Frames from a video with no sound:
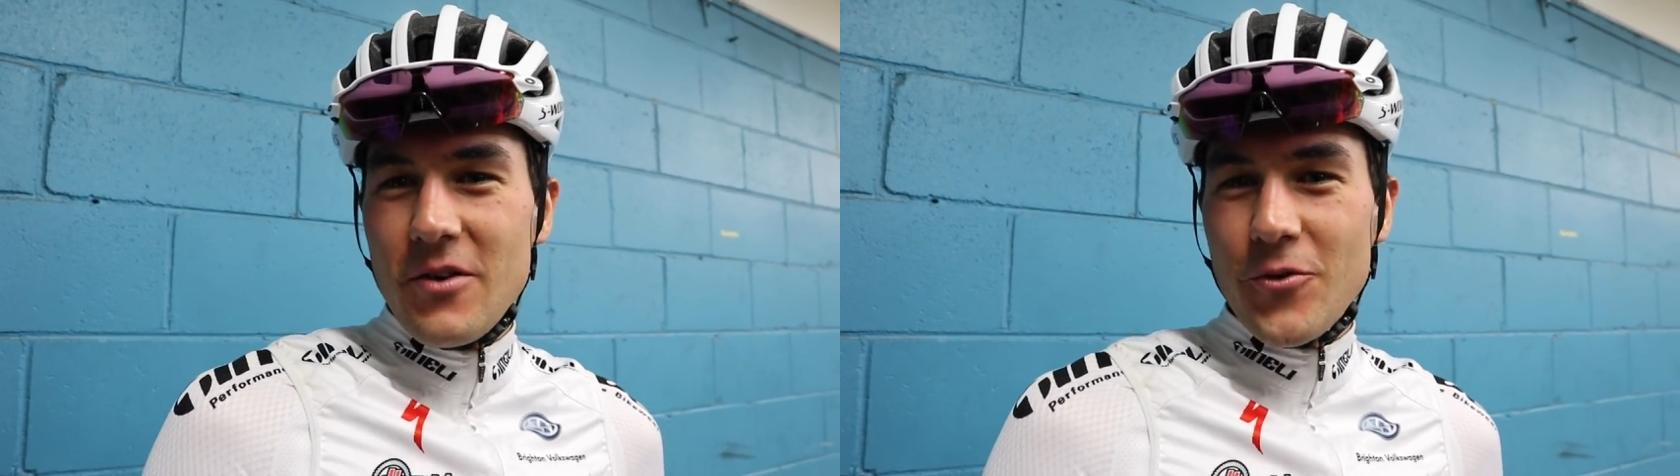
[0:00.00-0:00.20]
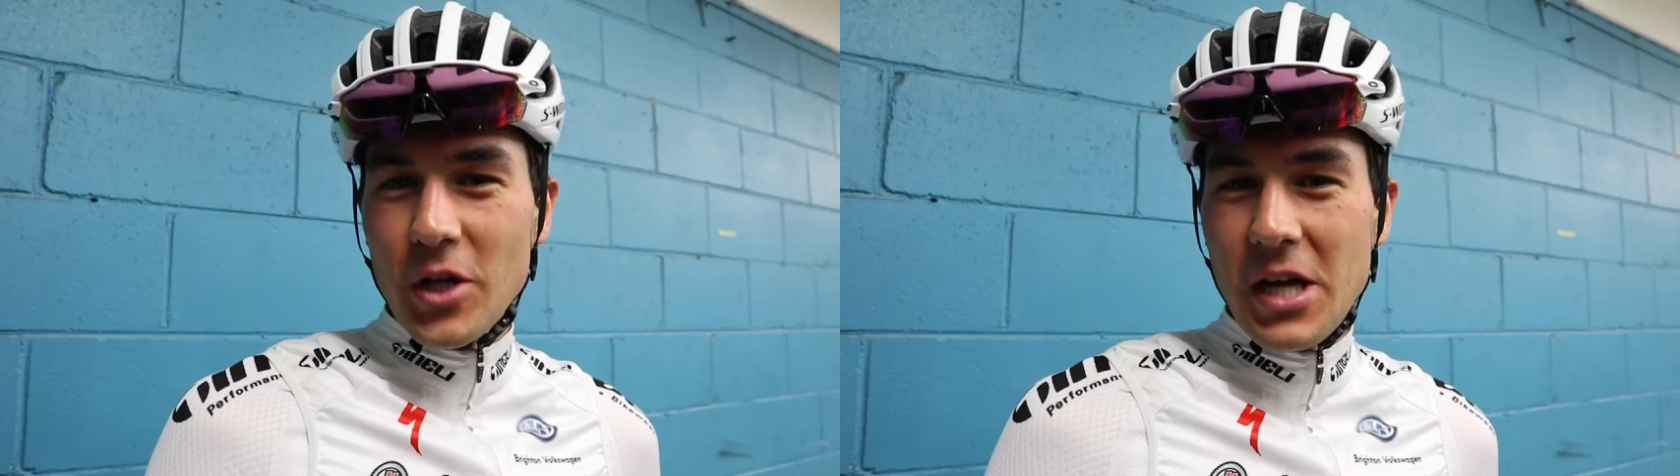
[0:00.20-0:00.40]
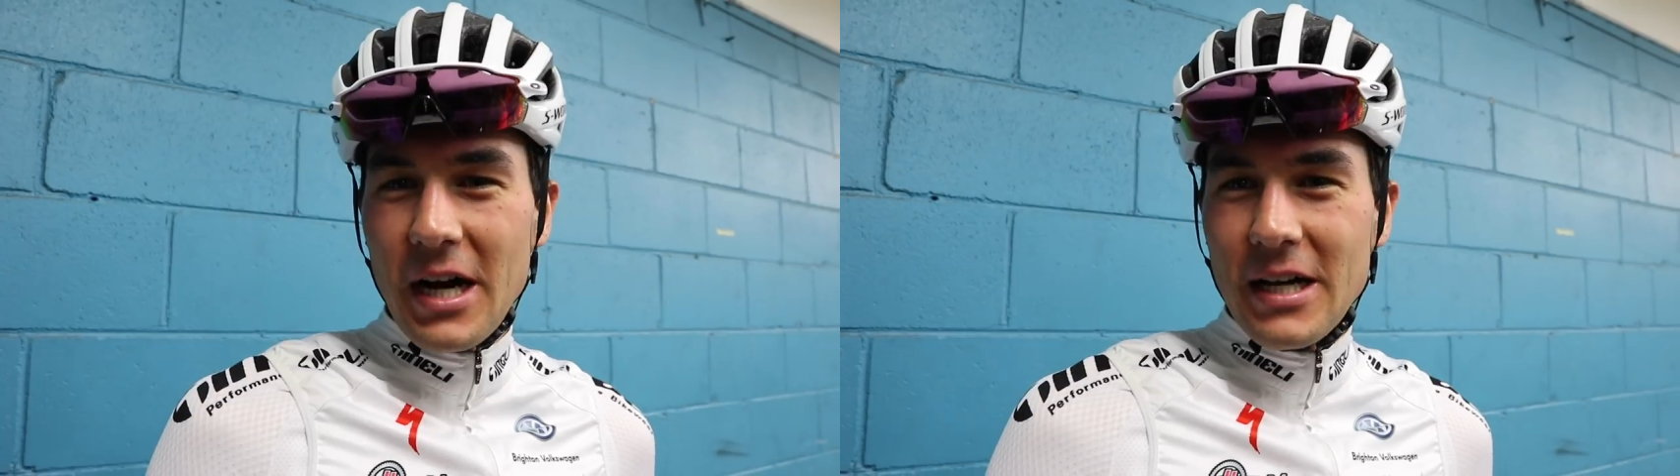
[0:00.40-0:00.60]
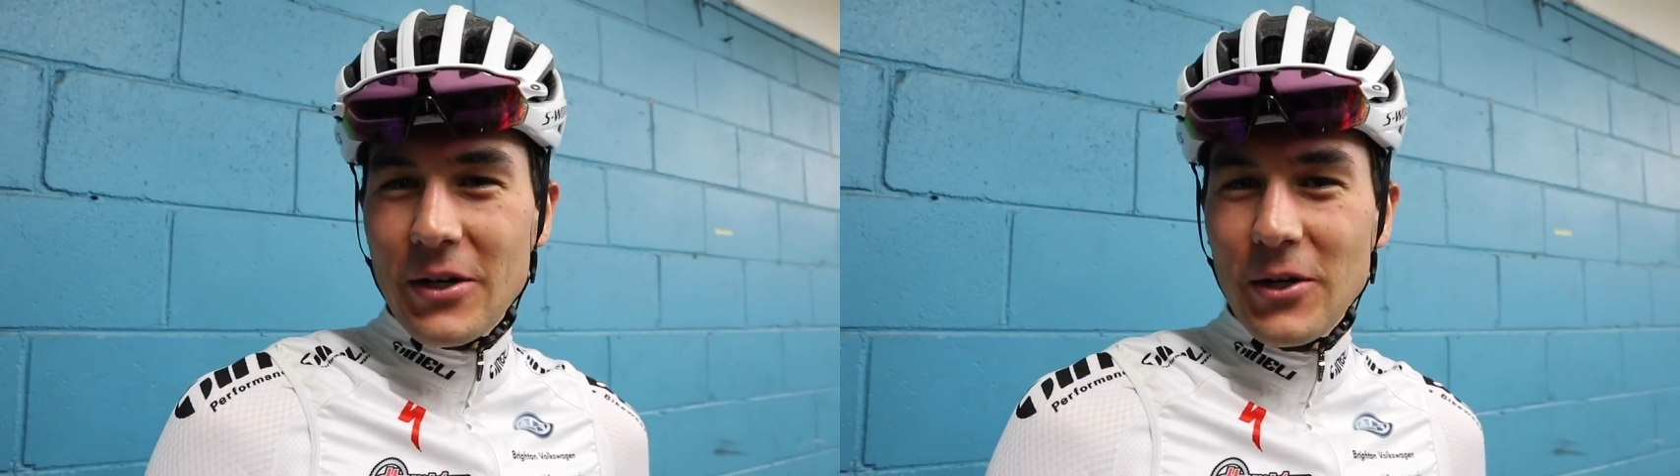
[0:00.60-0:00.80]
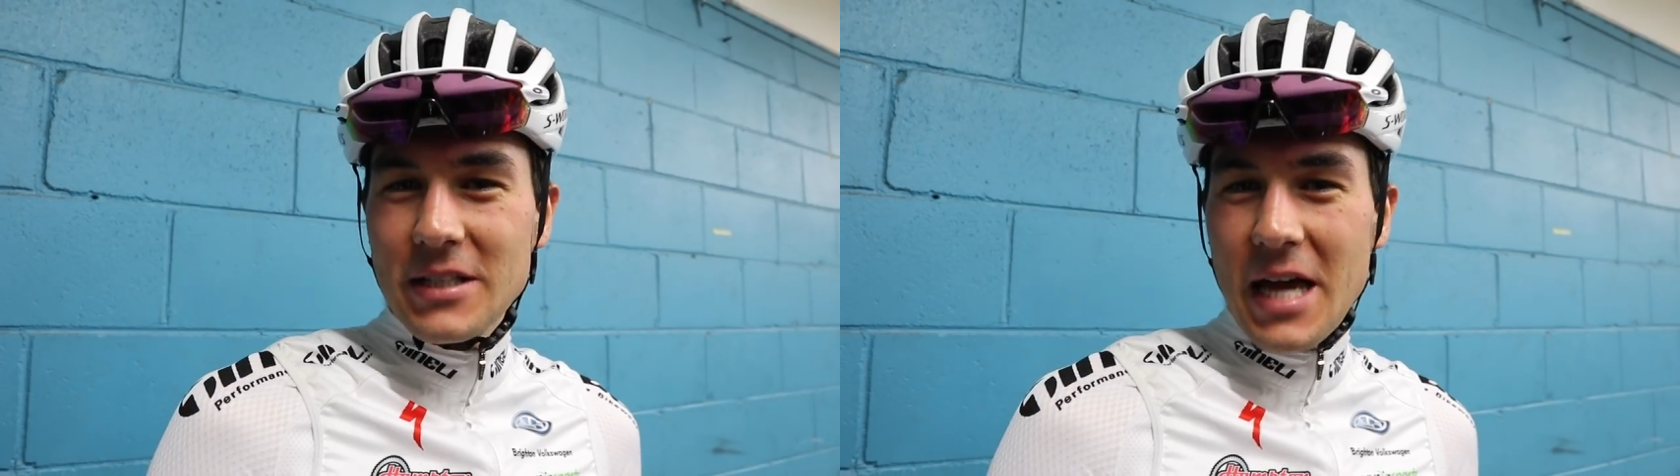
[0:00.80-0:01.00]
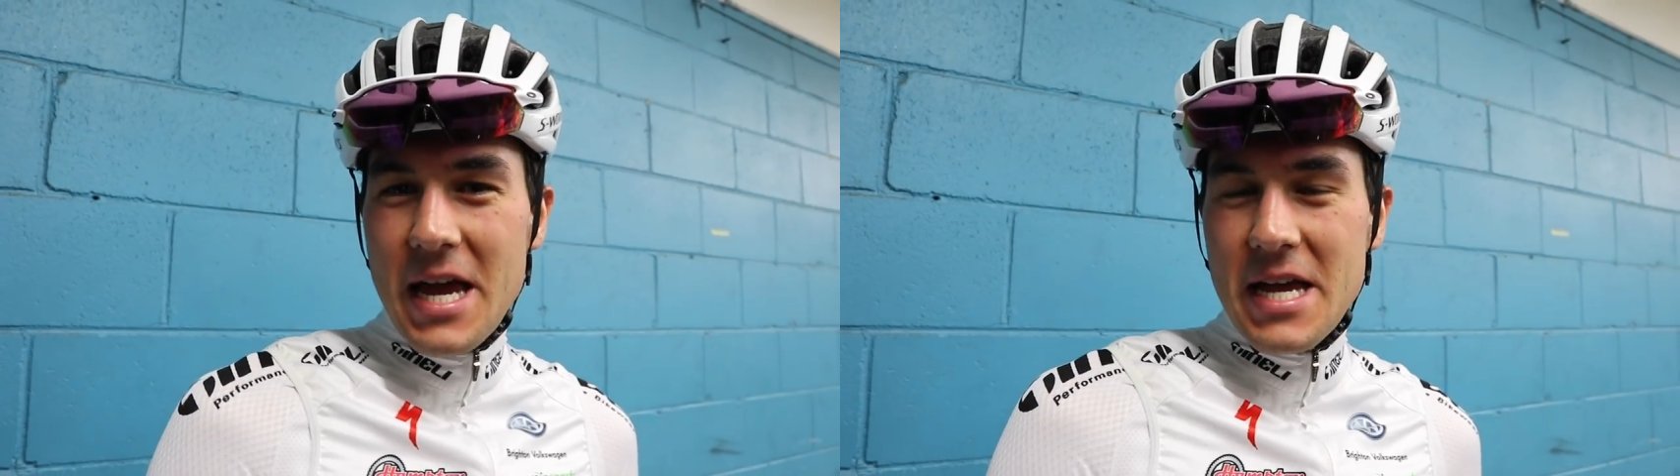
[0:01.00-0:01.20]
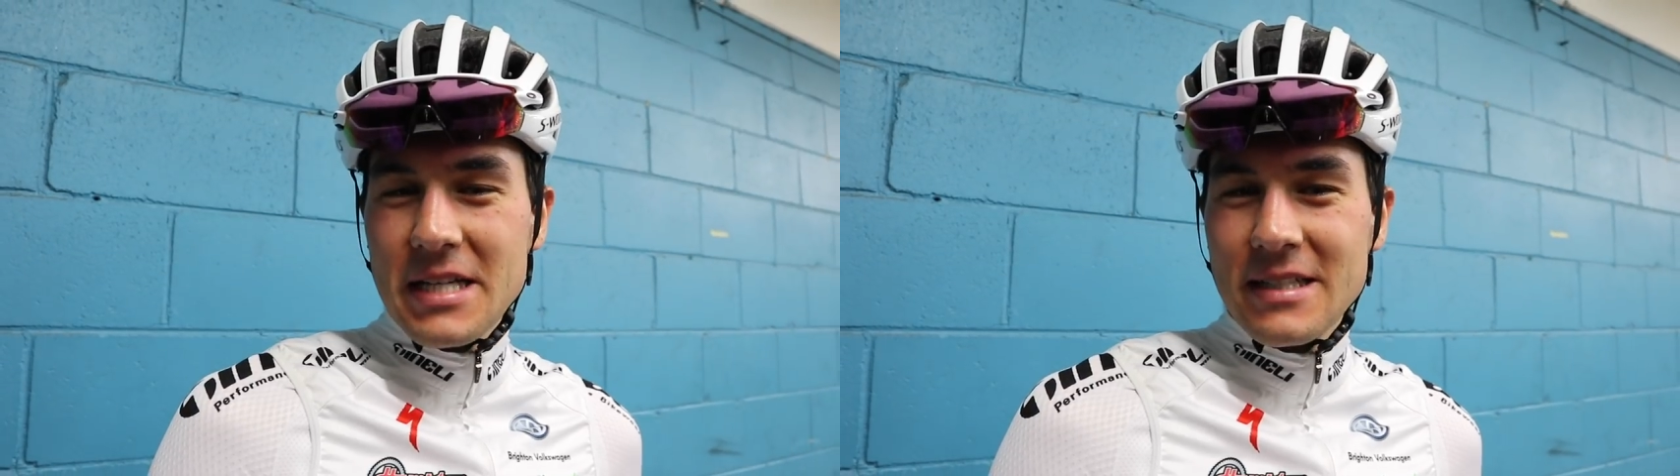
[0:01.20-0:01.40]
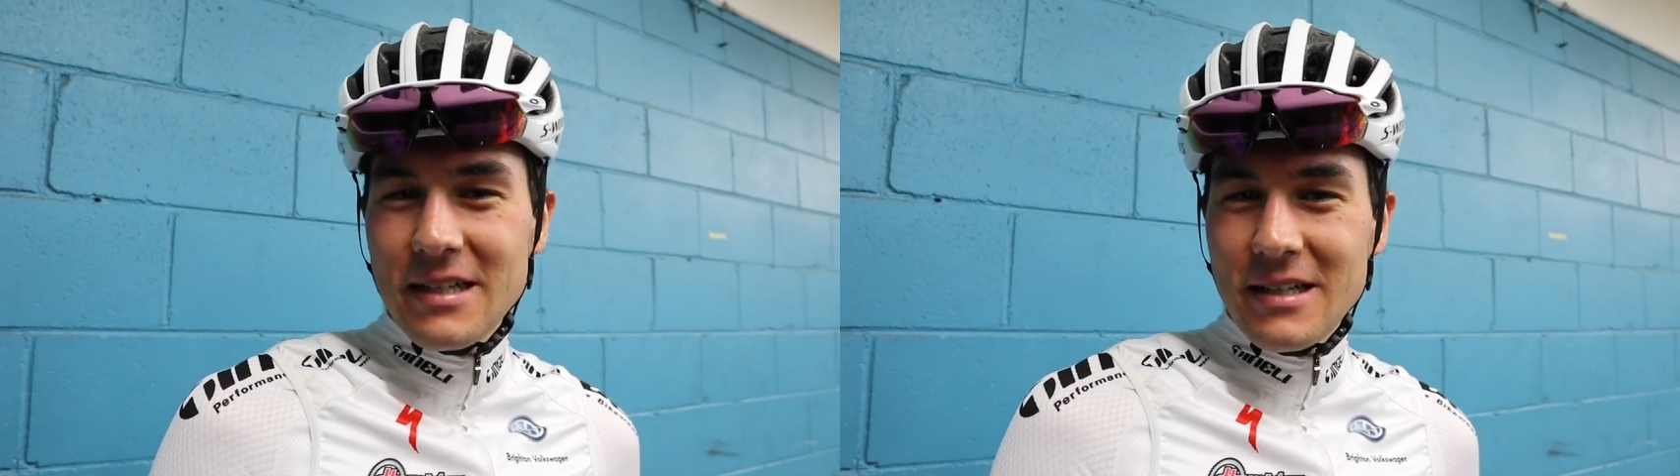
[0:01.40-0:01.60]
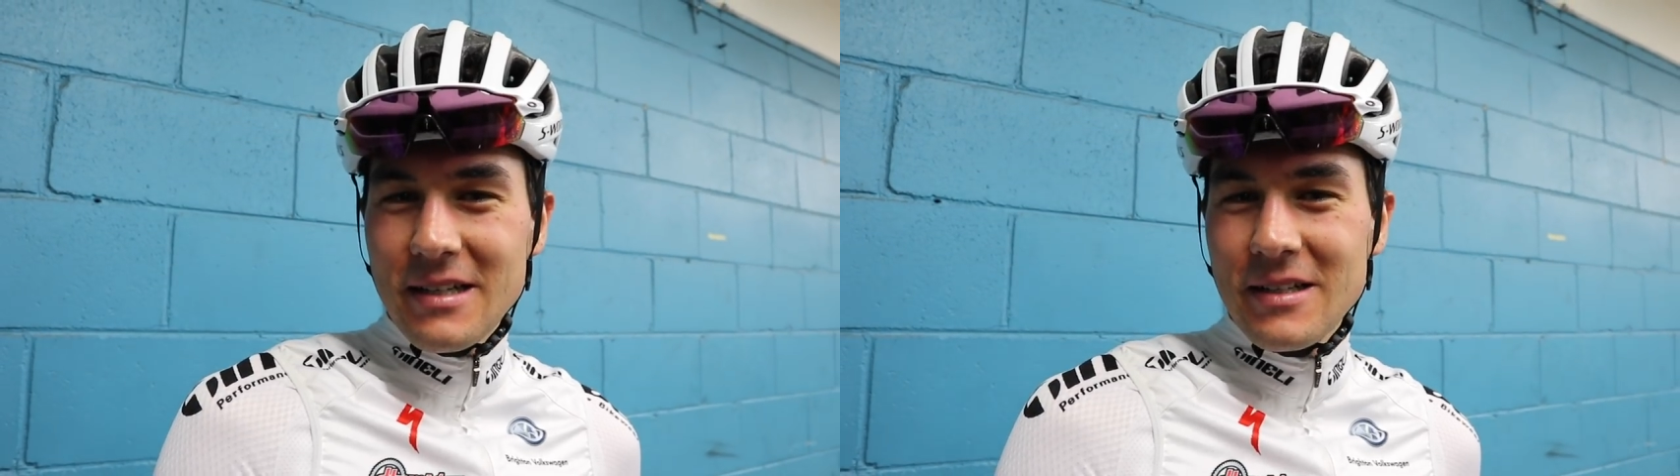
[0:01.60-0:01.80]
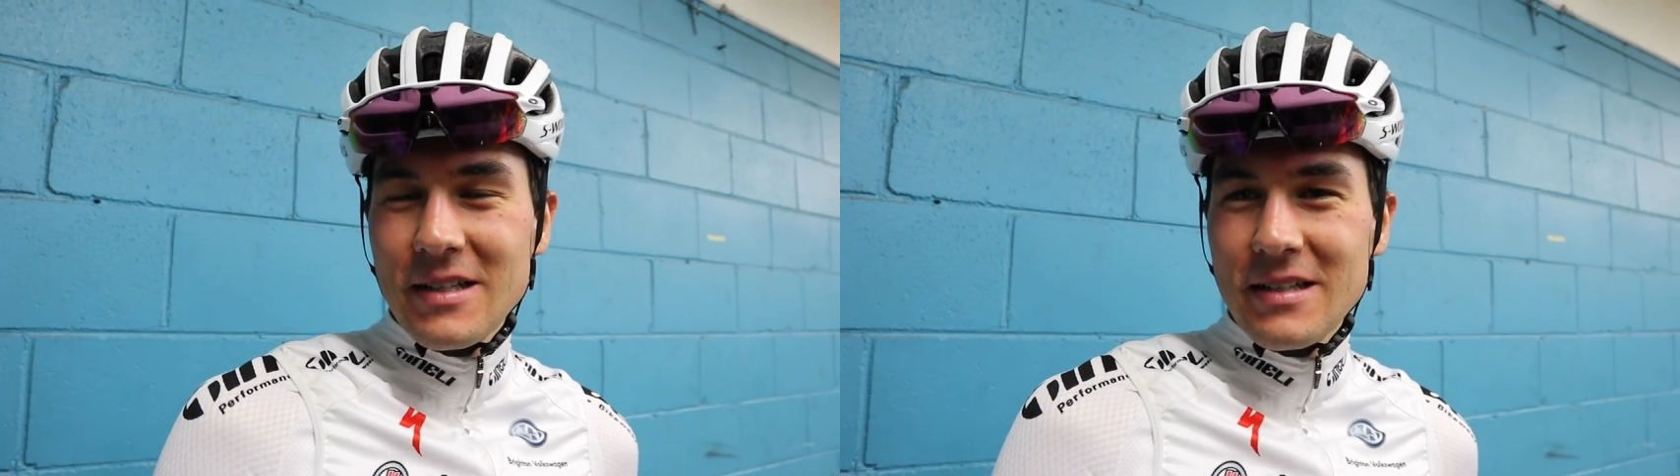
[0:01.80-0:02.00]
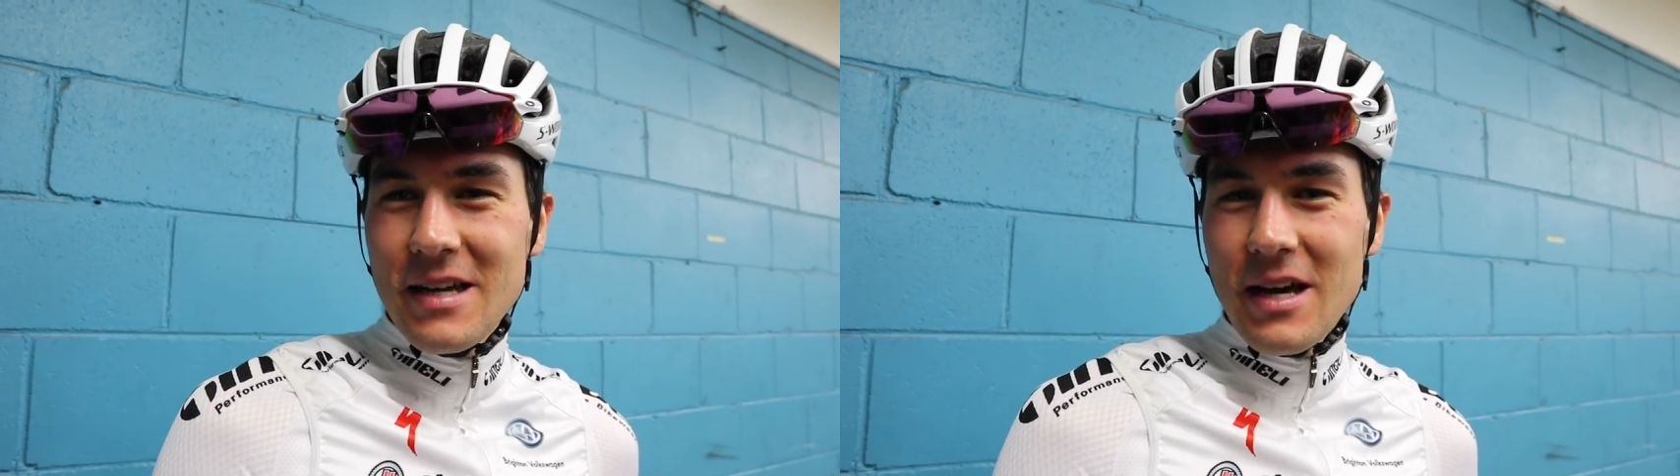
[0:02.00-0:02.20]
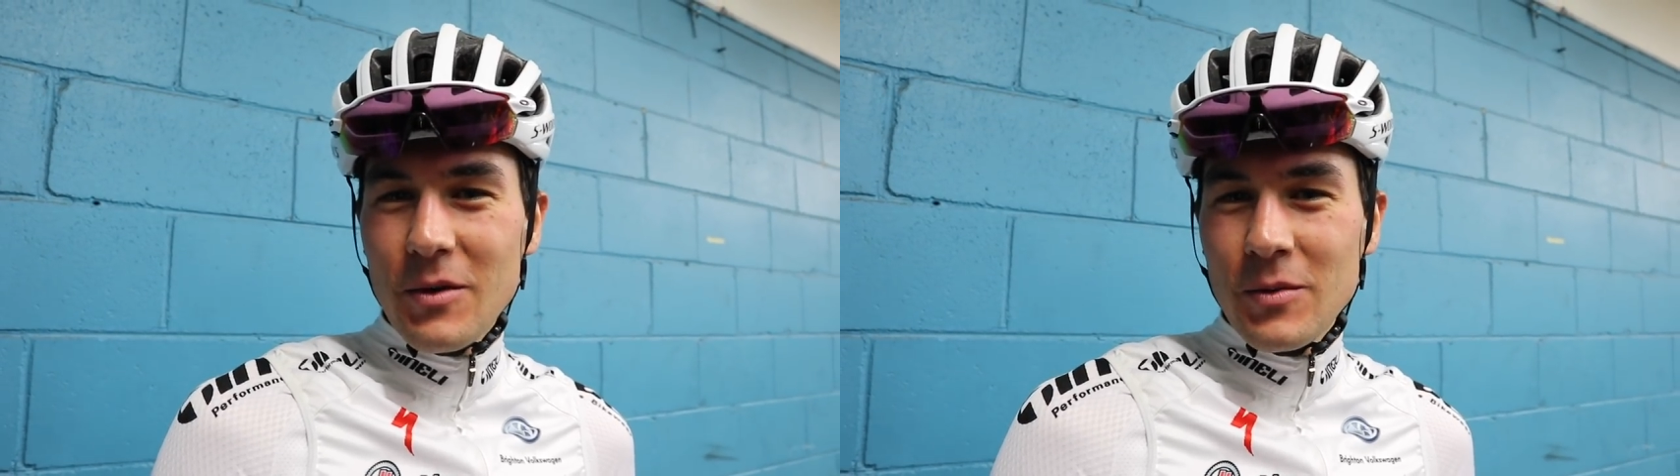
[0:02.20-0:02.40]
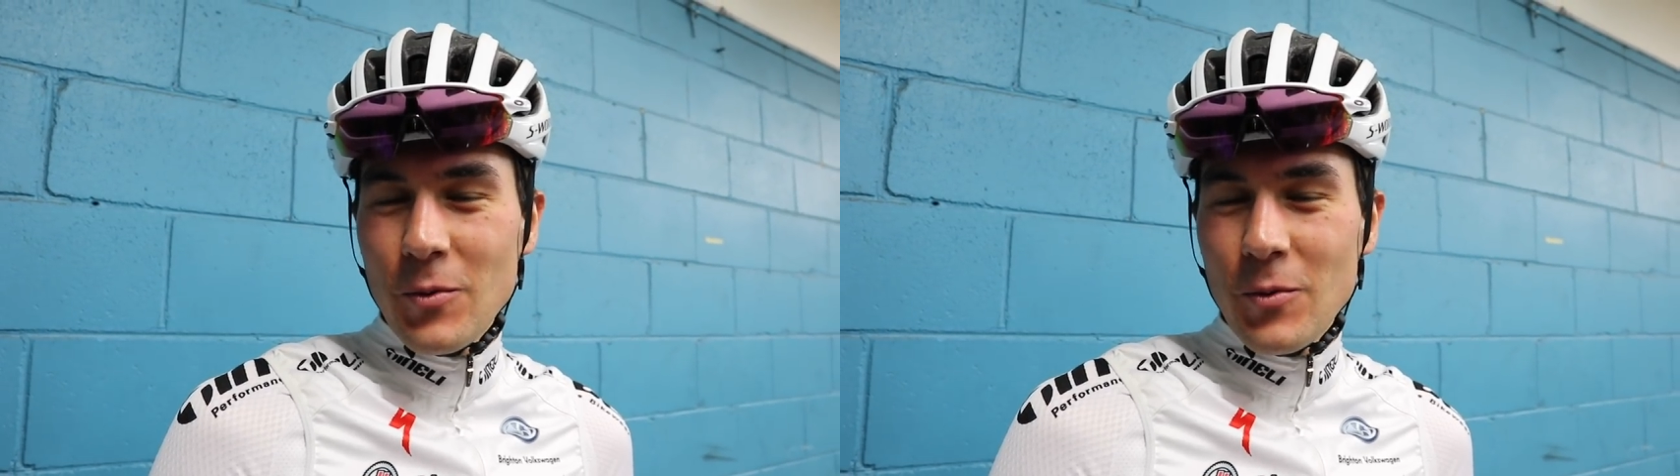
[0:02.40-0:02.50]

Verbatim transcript: really hard all day and uh, yeah,